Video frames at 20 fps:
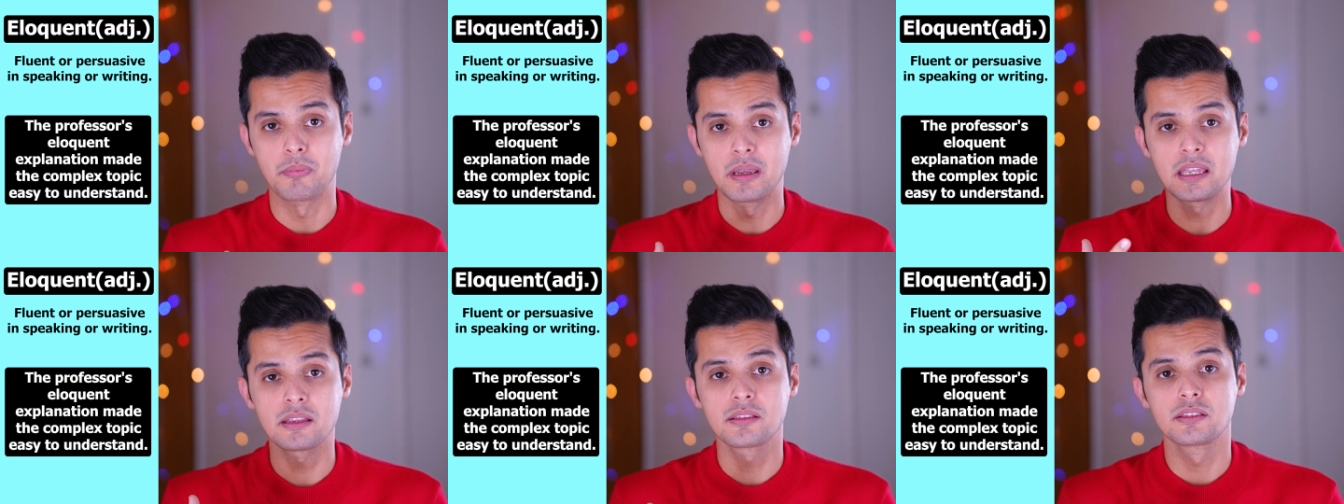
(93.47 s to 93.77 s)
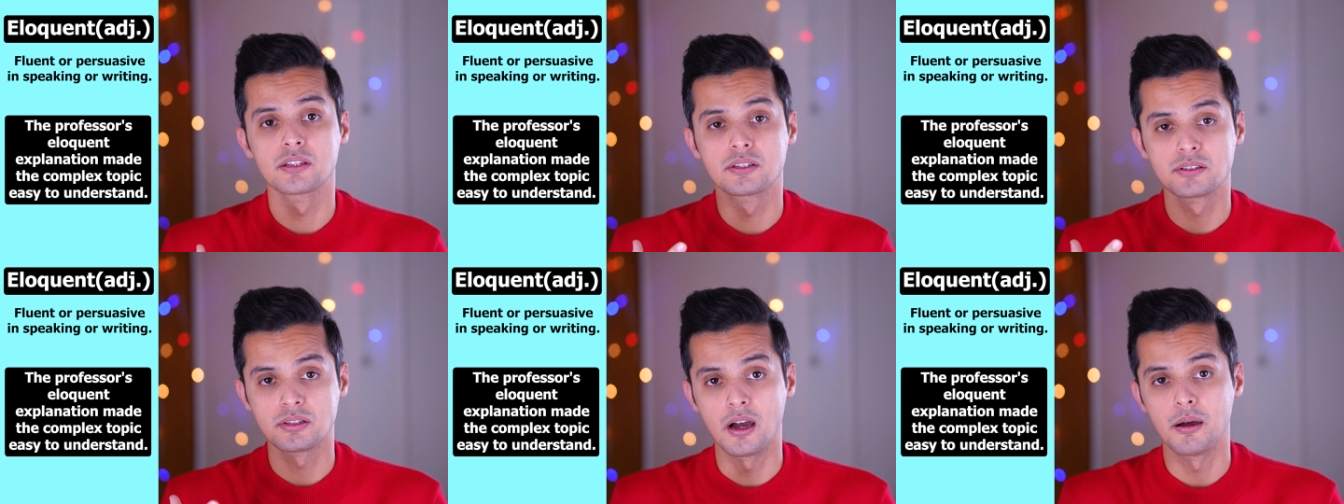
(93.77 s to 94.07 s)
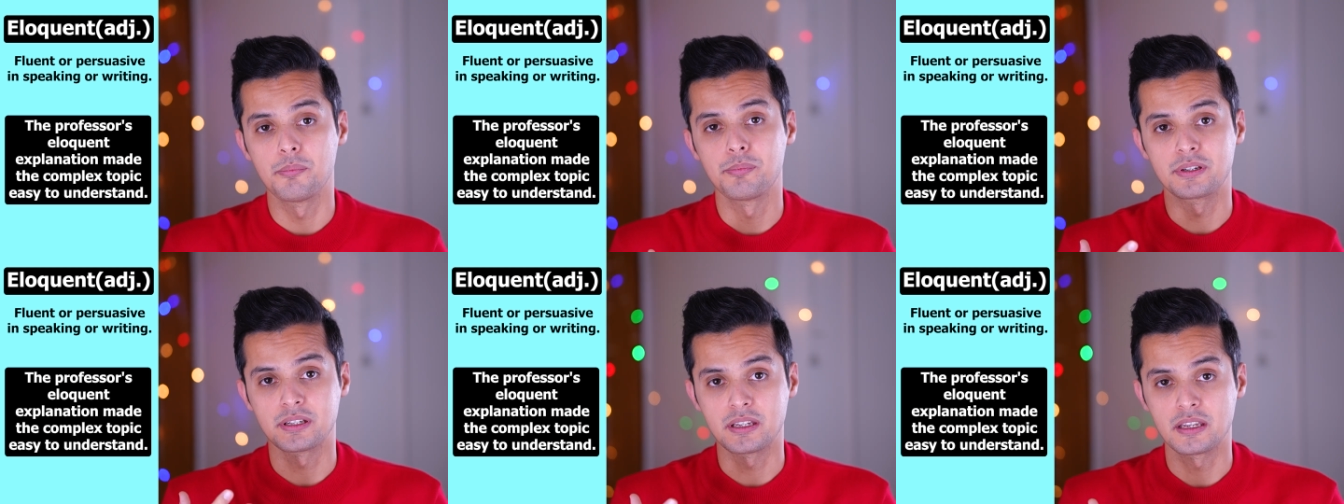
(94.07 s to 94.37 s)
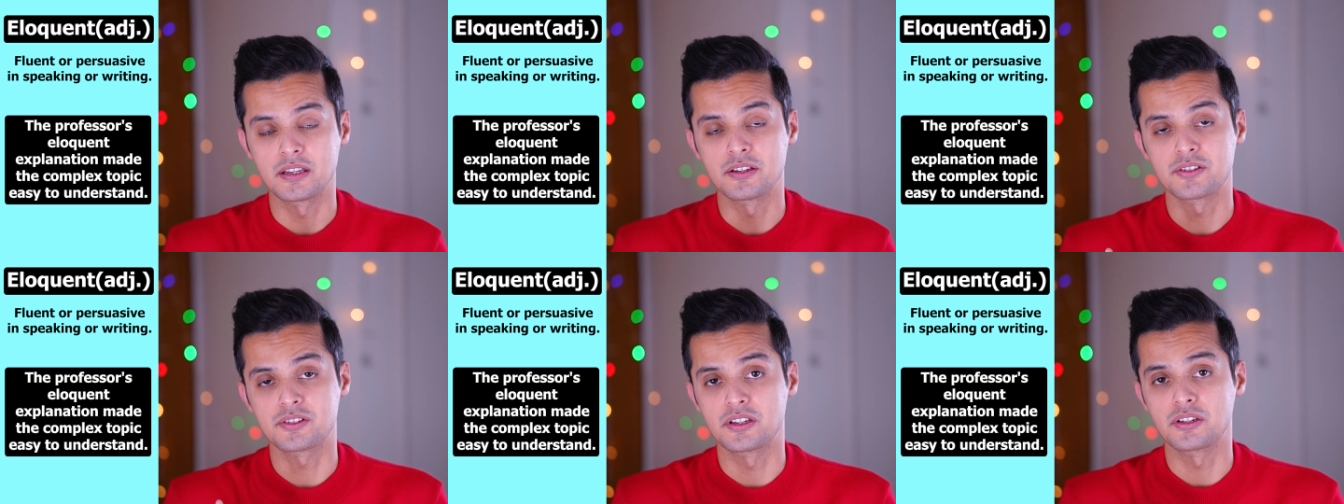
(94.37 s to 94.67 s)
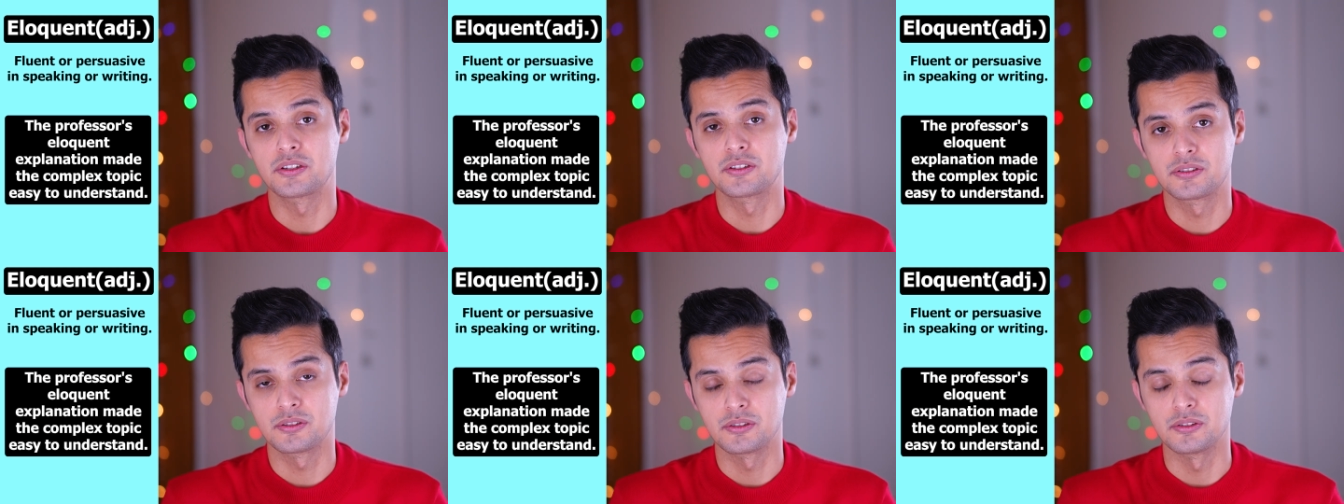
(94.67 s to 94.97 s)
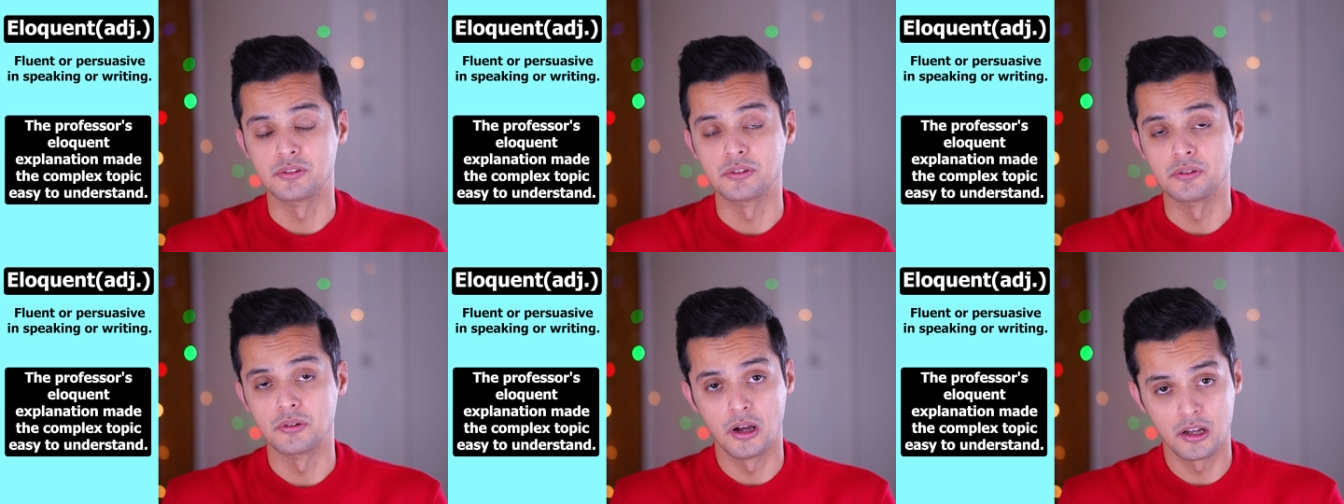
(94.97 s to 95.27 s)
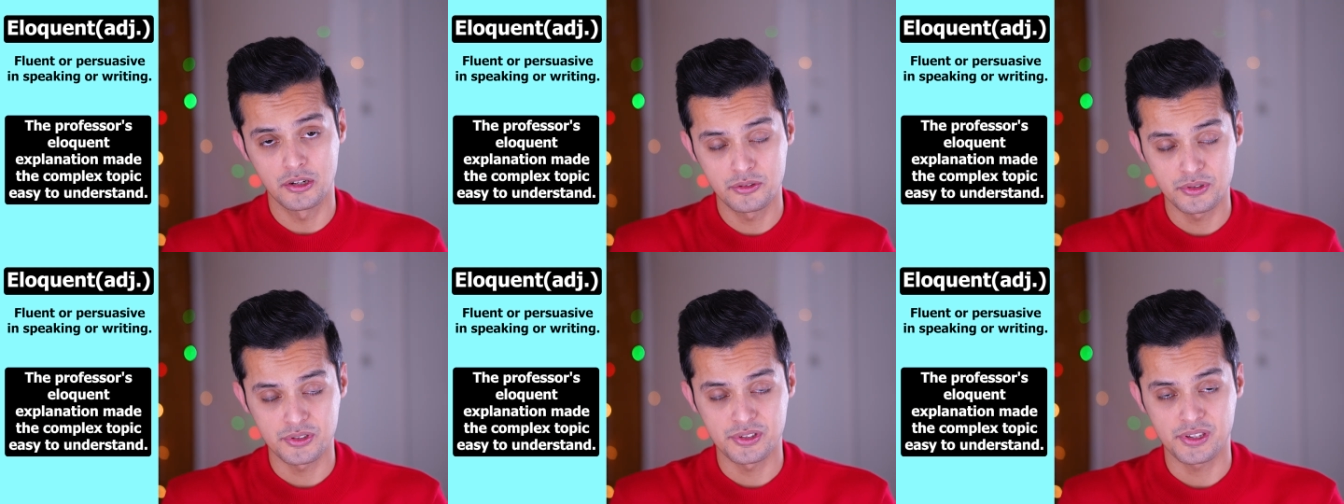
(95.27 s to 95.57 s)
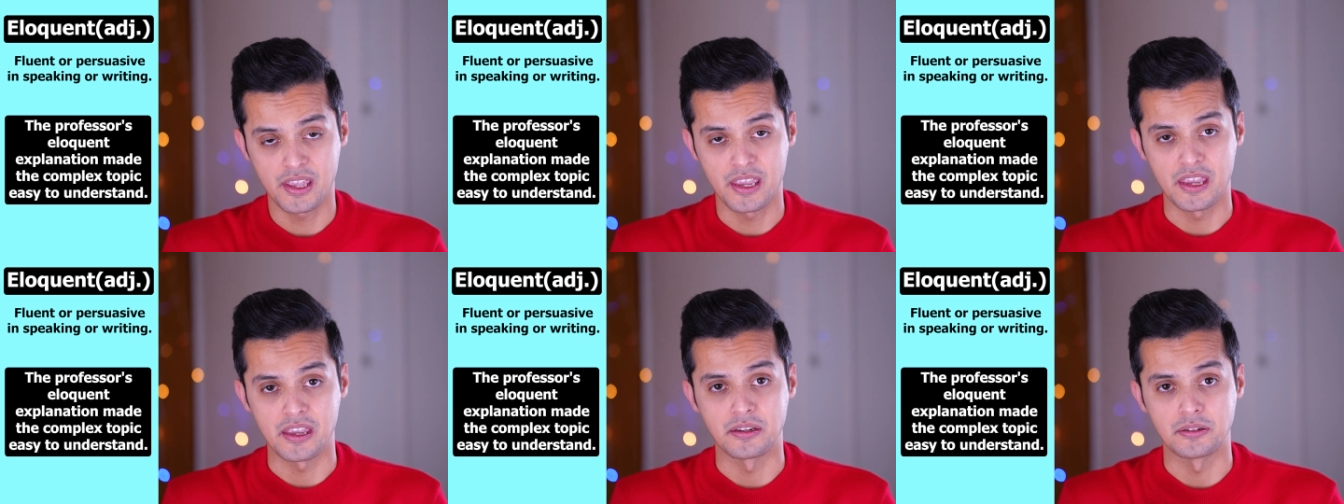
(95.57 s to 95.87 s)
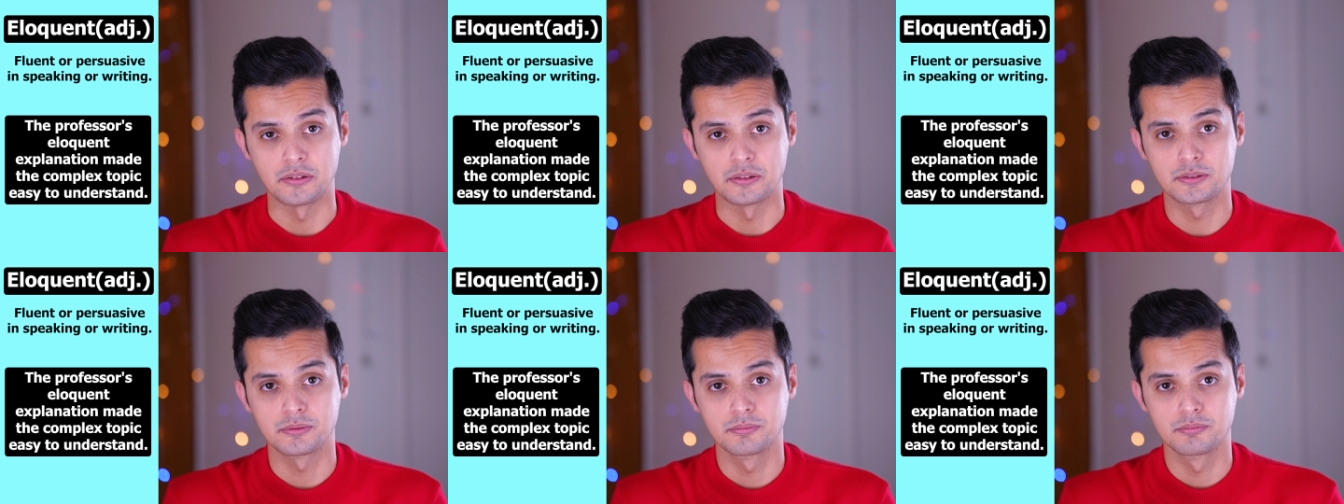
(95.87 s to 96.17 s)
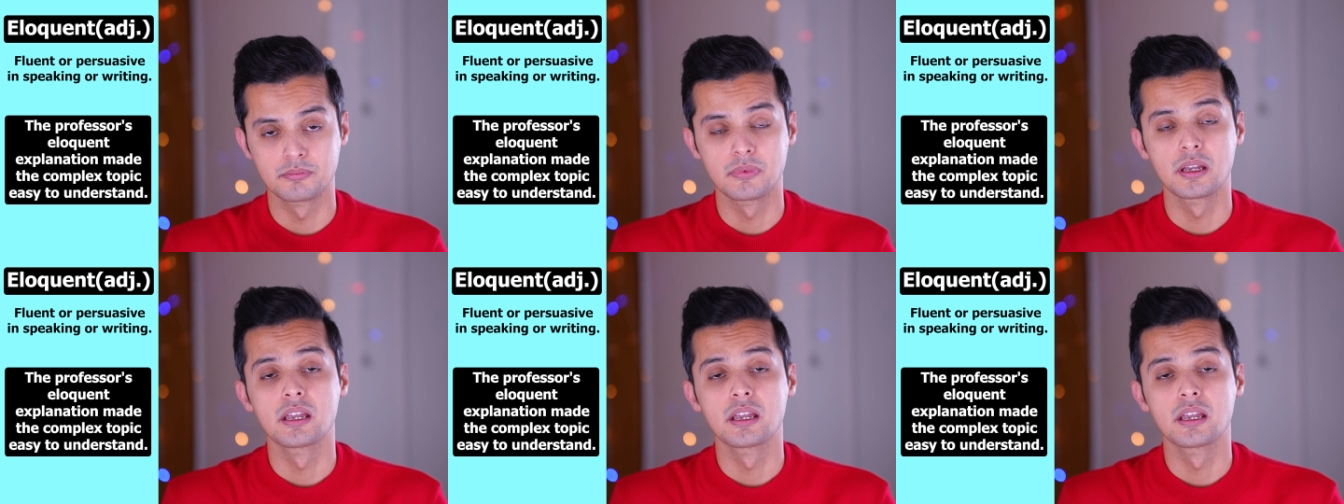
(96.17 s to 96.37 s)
made the topic easy to understand.